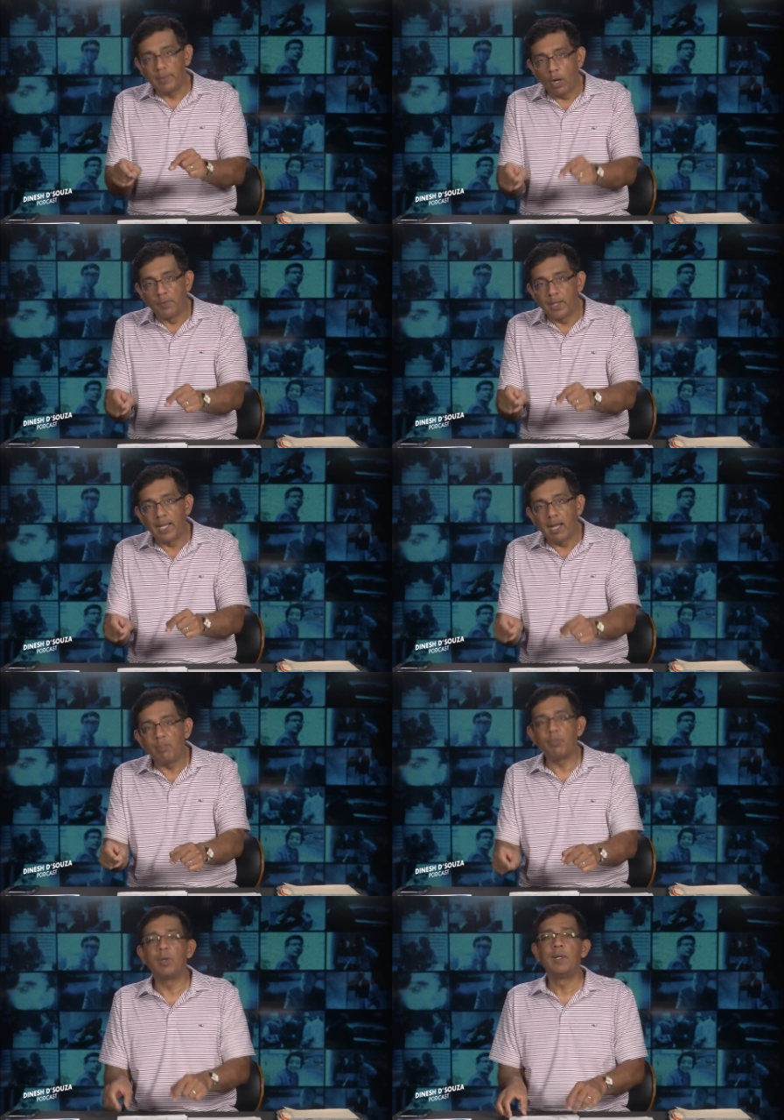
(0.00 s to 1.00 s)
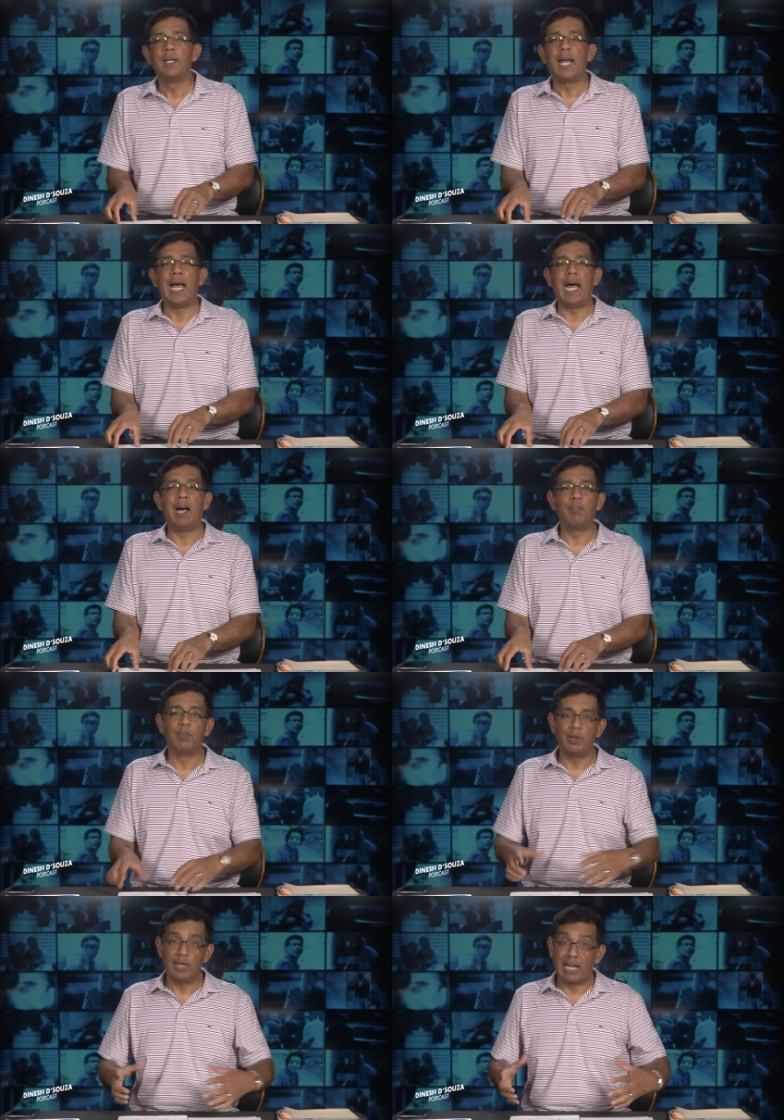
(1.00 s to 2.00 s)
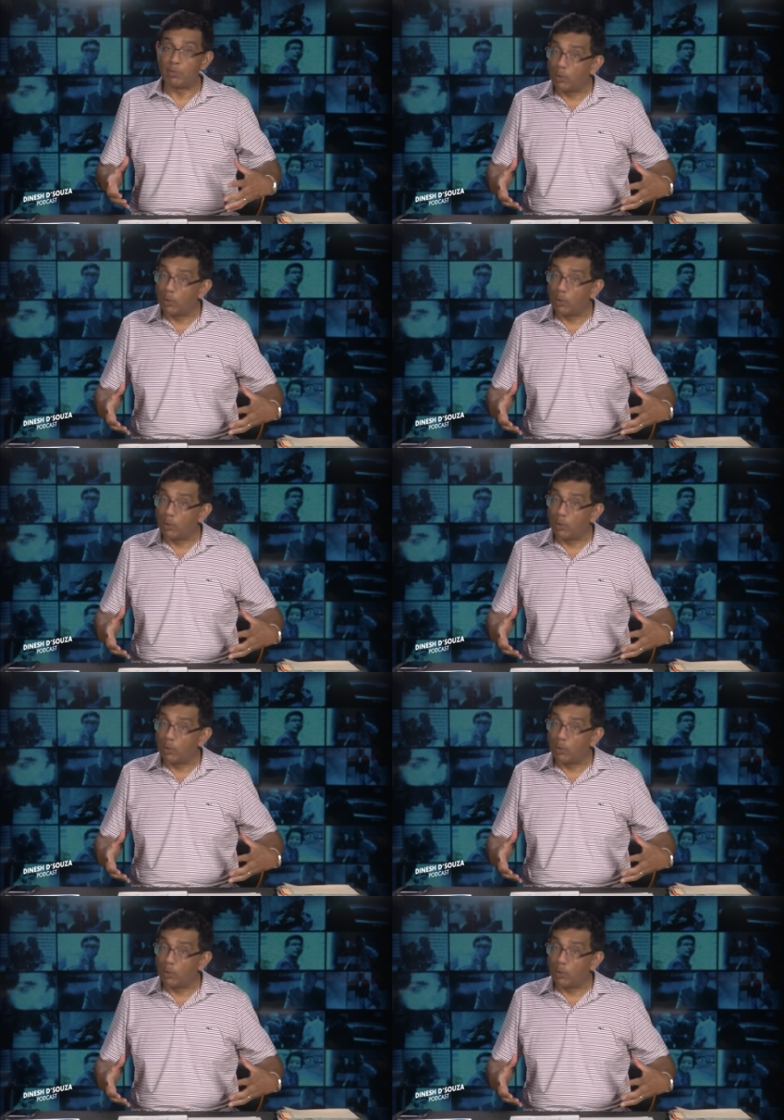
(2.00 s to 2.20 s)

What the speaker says: on the left, have, as a